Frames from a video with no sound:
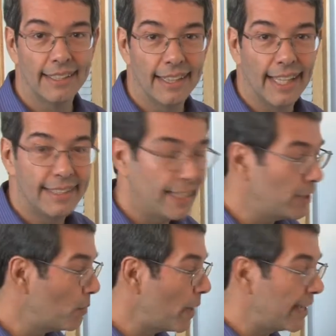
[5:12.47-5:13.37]

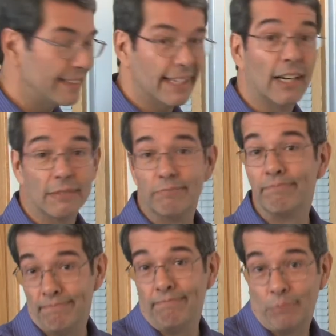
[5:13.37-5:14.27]
Latino men are
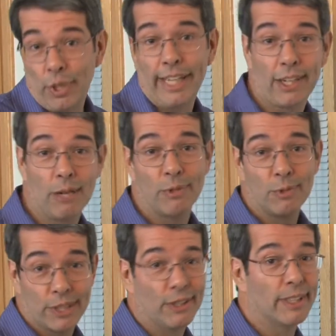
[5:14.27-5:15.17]
pretty common.
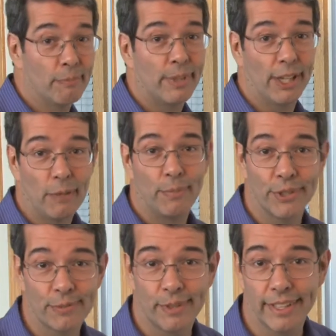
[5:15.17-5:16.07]
We call them
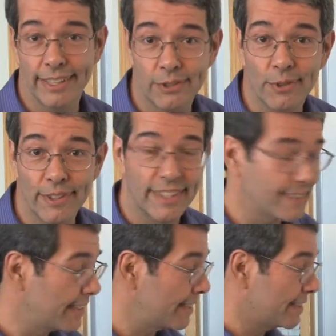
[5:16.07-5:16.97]
piropos, but the truth
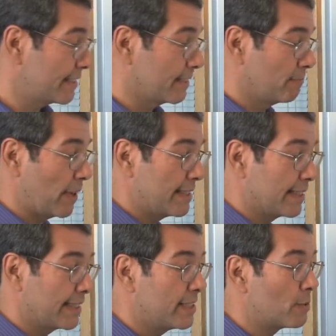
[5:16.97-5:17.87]
is that's
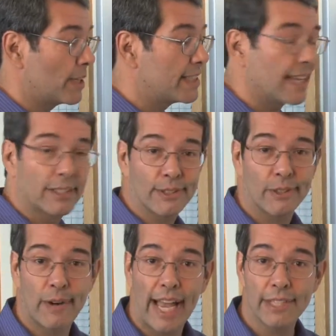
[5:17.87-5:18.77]
basically street sexual
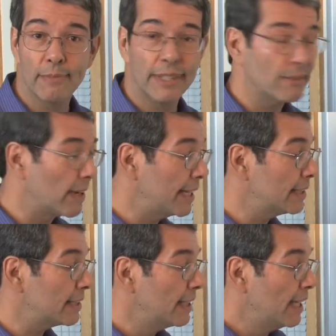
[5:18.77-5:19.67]
harassment, right?